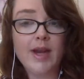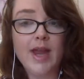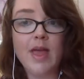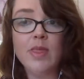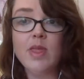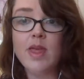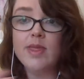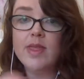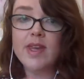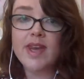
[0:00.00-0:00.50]
And
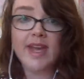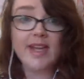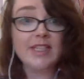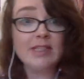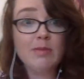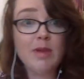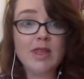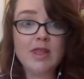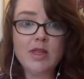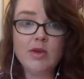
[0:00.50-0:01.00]
then the next
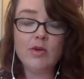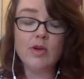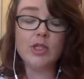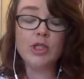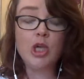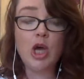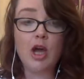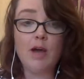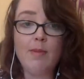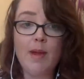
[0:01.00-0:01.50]
month you can
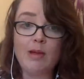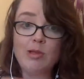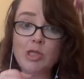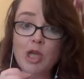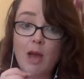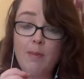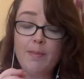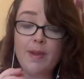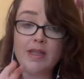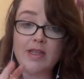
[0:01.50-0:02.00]
talk about
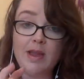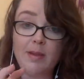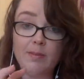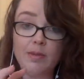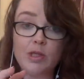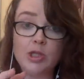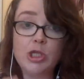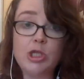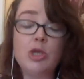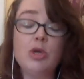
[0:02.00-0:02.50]
topic number
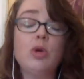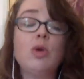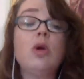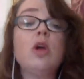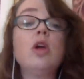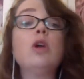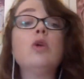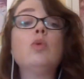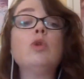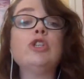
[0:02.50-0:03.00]
2,
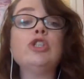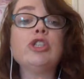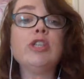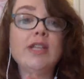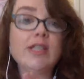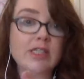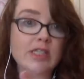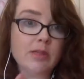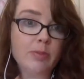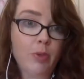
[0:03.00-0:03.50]
which
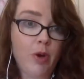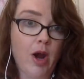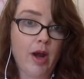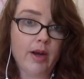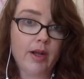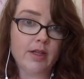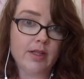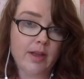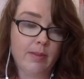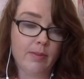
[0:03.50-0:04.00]
leads to
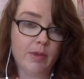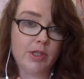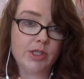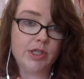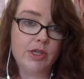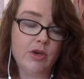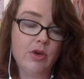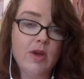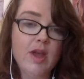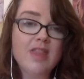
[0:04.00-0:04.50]
product number
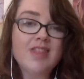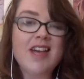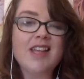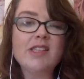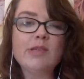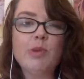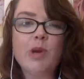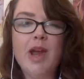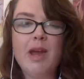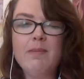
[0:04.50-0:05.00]
2. That's
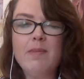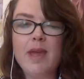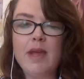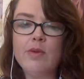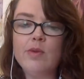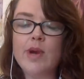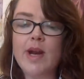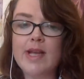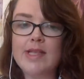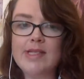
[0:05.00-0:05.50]
what I mean
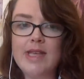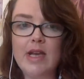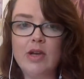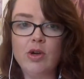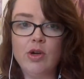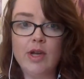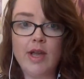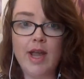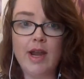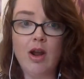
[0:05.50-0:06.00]
when I say
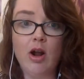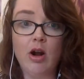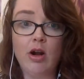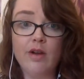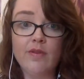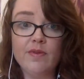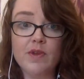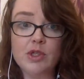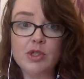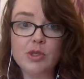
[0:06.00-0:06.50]
create
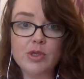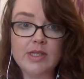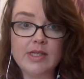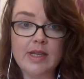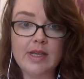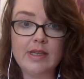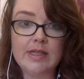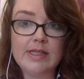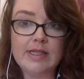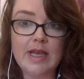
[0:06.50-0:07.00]
artificial
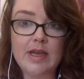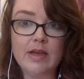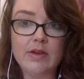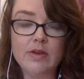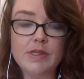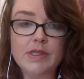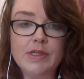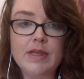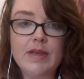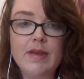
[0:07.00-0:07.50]
sales
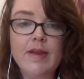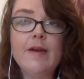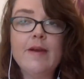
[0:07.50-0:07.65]
cycles.